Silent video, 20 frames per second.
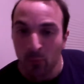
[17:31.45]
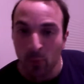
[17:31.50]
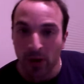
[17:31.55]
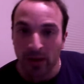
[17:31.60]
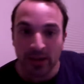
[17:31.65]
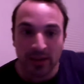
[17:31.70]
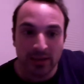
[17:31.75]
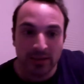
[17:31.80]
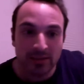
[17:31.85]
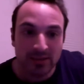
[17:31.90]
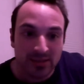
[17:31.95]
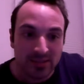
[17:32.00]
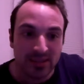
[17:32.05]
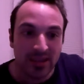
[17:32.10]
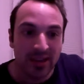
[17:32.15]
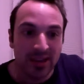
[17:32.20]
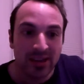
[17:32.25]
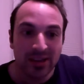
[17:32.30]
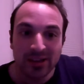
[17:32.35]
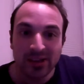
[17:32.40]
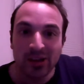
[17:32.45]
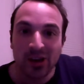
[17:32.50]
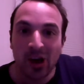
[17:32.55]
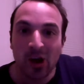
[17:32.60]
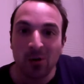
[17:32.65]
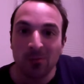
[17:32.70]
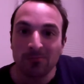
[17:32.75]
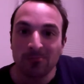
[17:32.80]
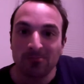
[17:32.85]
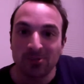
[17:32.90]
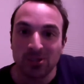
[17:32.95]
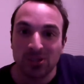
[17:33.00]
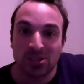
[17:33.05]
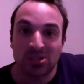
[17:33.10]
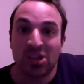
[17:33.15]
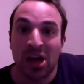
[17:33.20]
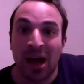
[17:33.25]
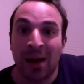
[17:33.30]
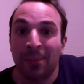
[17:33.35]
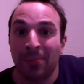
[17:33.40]
when he's, you know, just
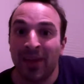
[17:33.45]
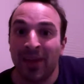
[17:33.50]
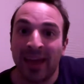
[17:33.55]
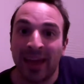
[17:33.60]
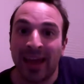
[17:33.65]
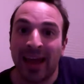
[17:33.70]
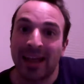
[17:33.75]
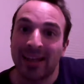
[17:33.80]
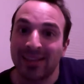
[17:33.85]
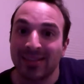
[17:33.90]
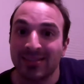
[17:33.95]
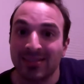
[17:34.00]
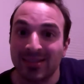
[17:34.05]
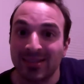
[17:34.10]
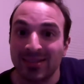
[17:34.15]
not playing at